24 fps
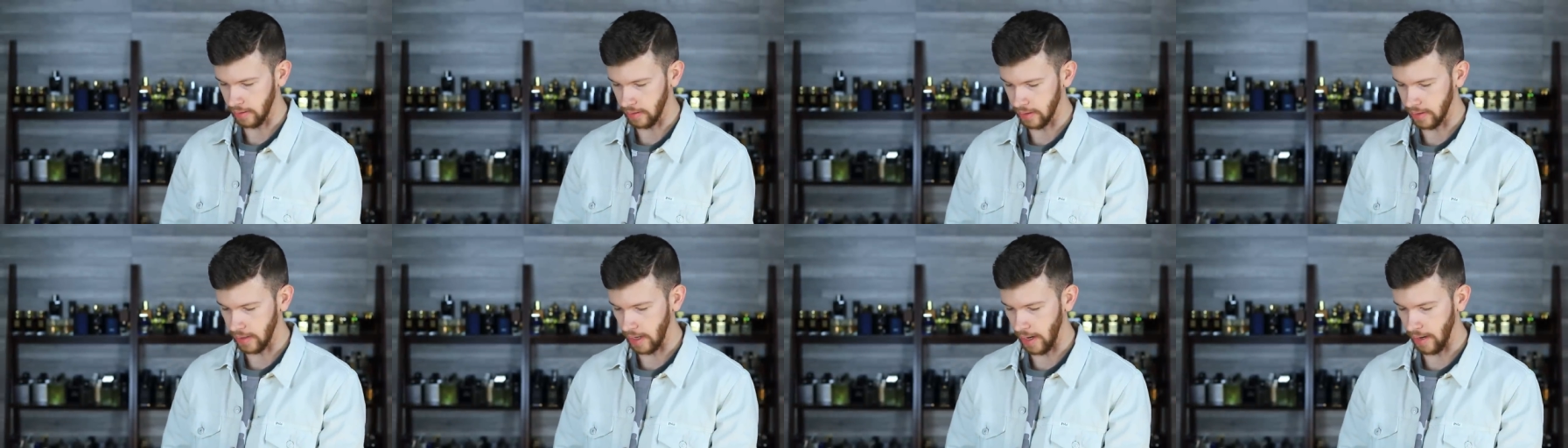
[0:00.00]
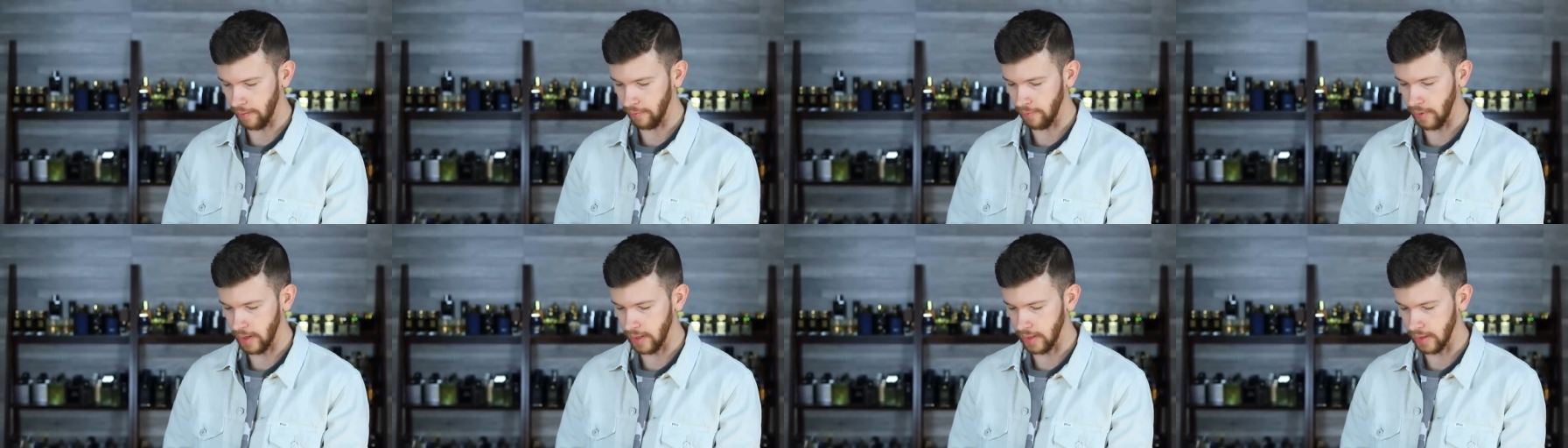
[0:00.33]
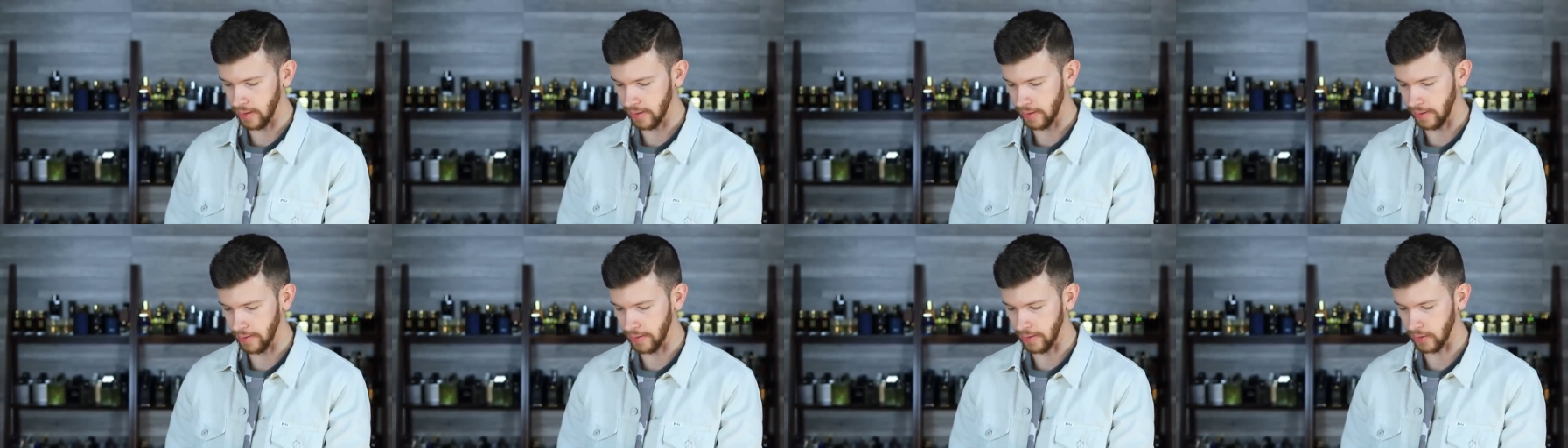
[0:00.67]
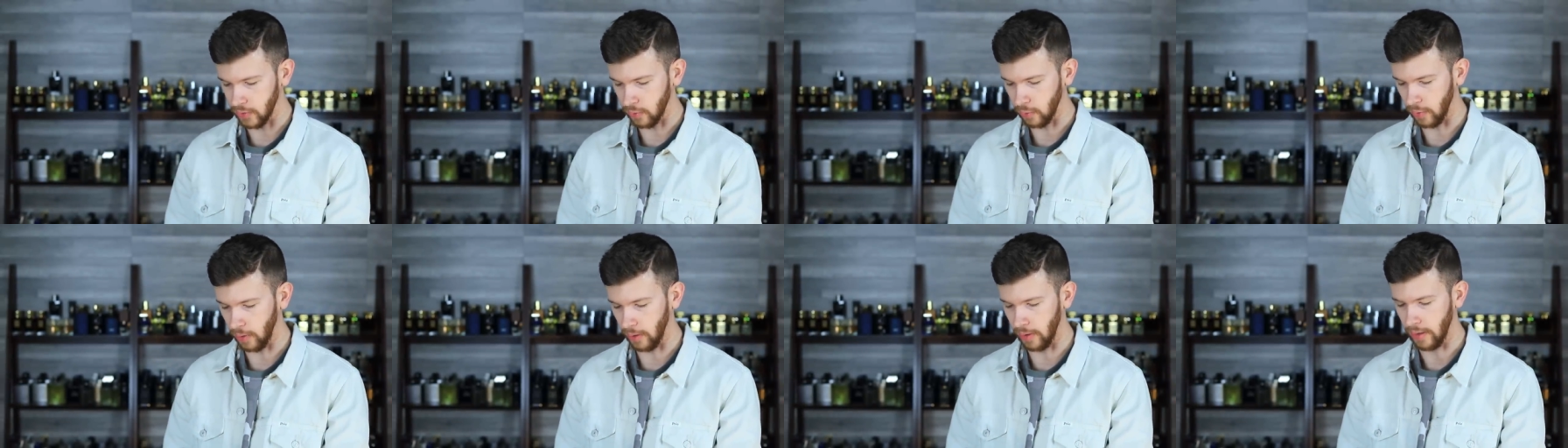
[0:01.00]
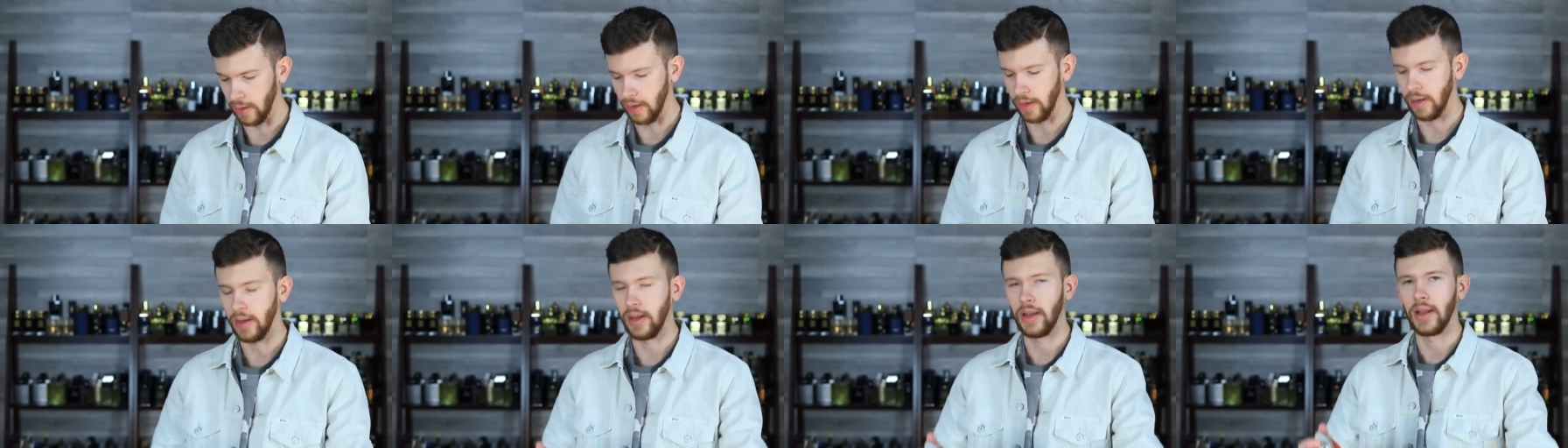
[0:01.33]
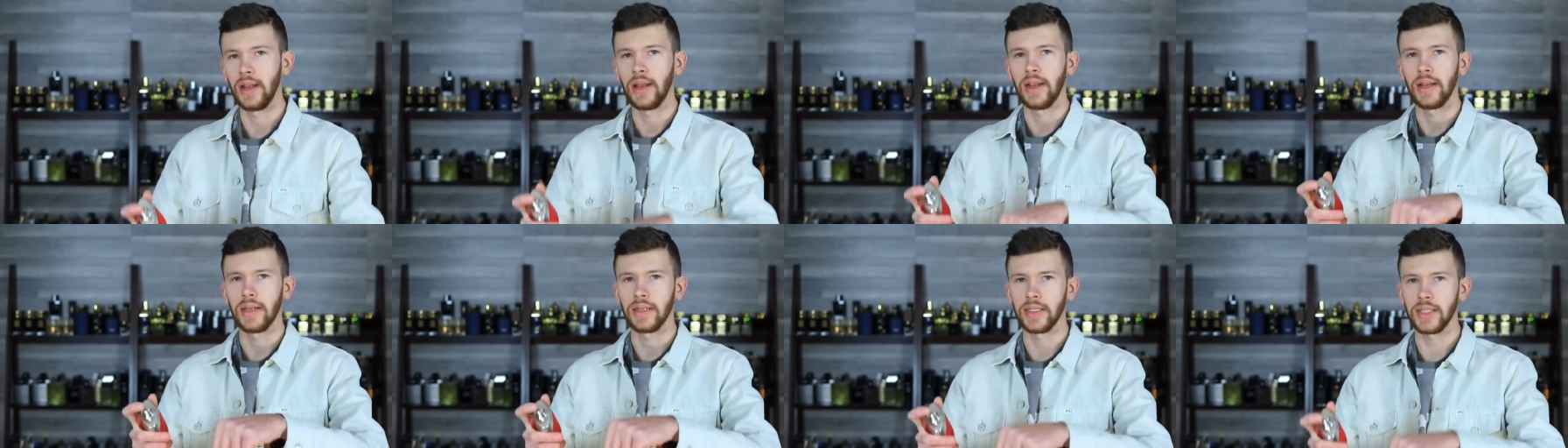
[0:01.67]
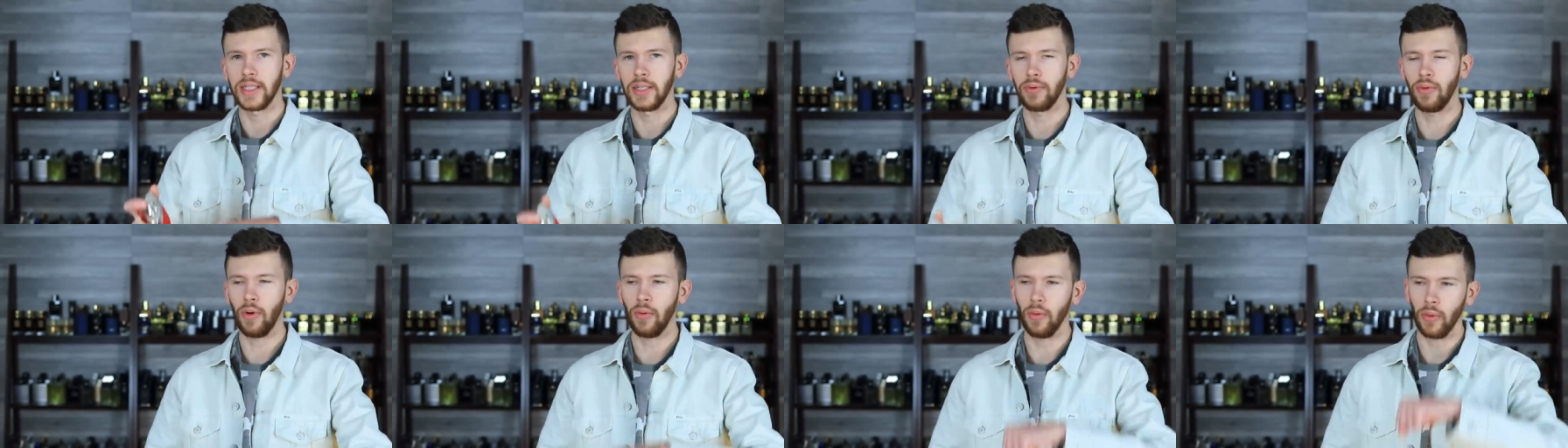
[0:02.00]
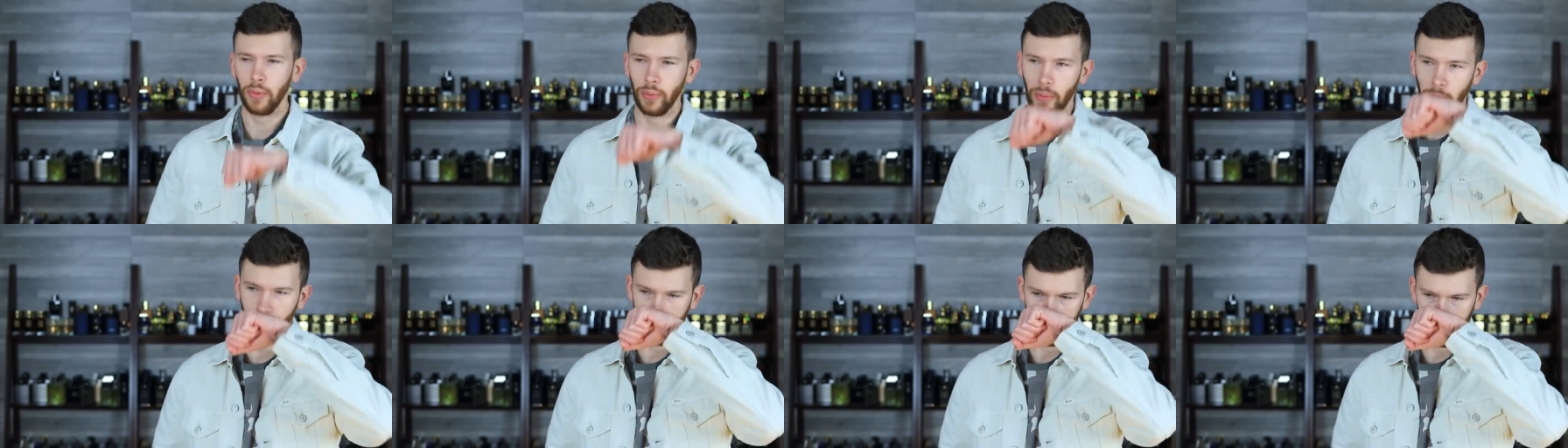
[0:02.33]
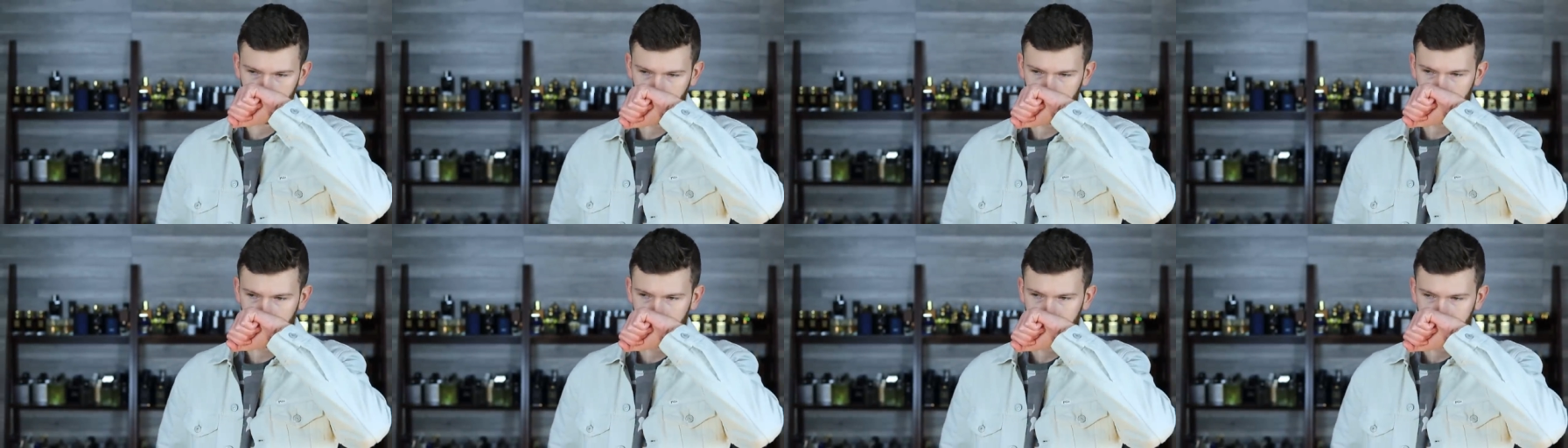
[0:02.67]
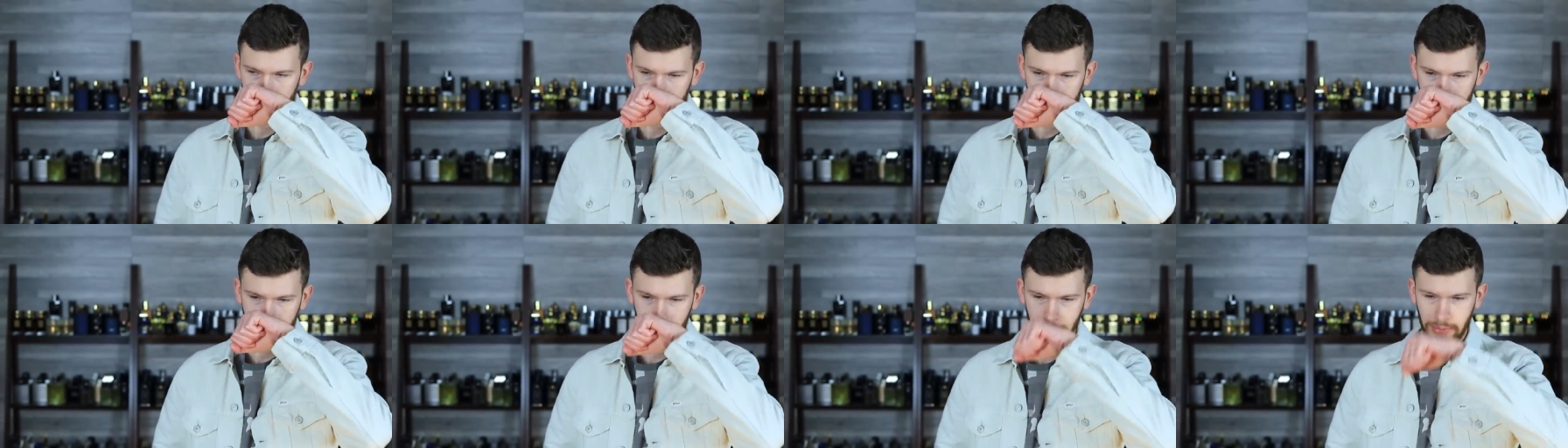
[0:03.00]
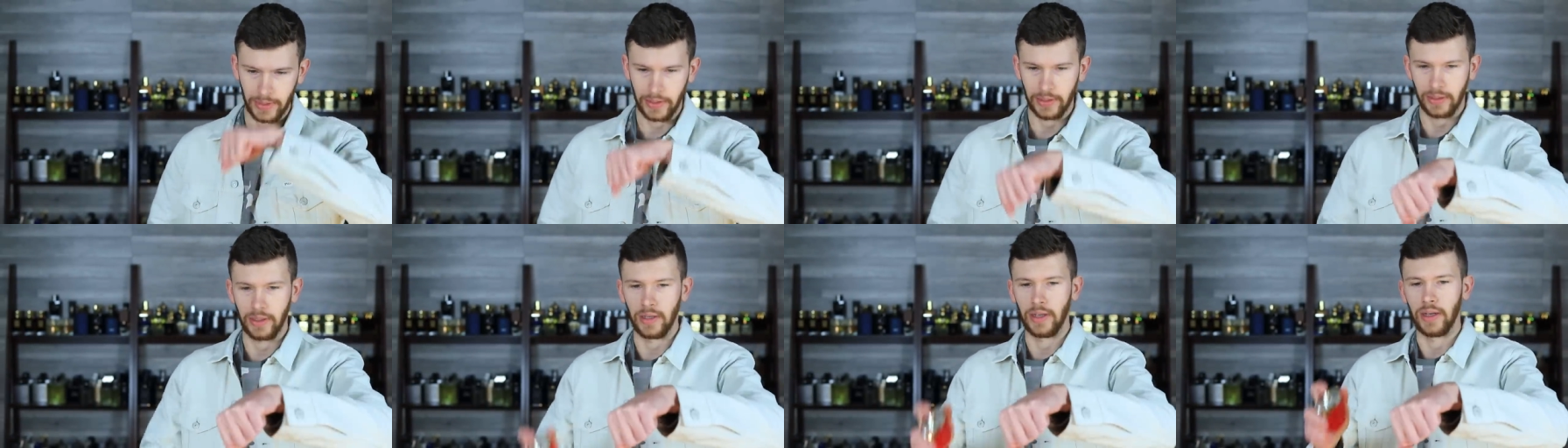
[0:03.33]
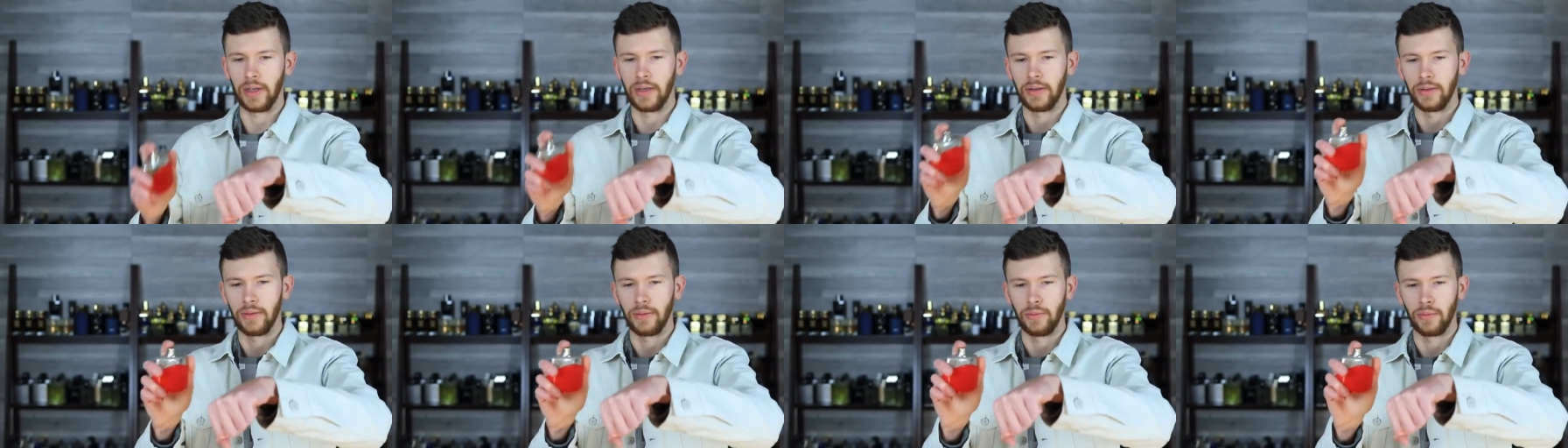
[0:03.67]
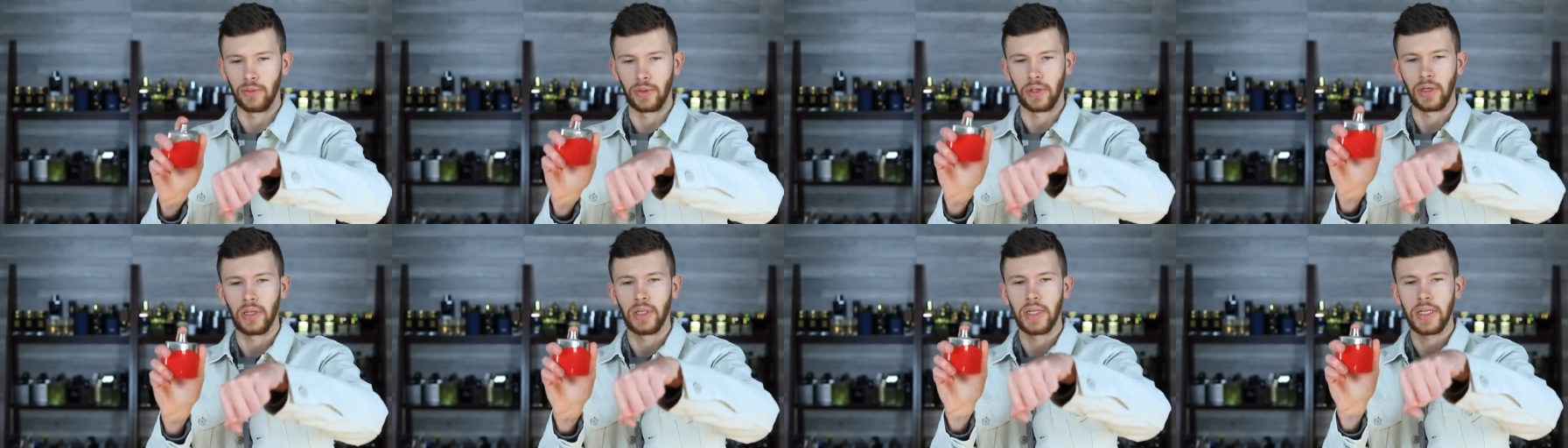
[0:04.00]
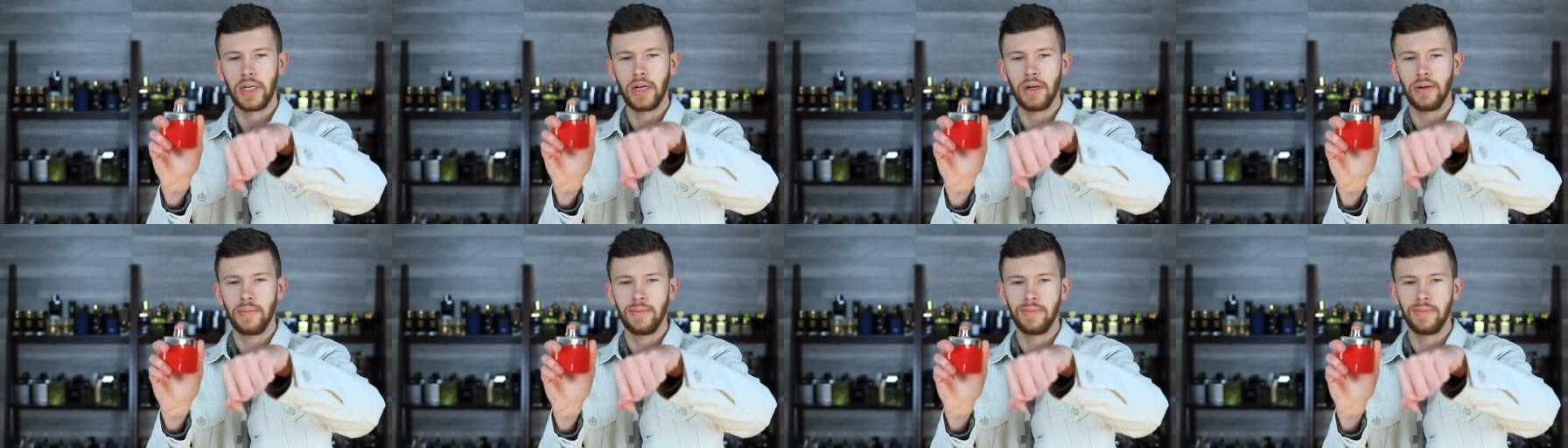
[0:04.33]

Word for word: dive right into this one and see what we're working with. Okay, we're clear,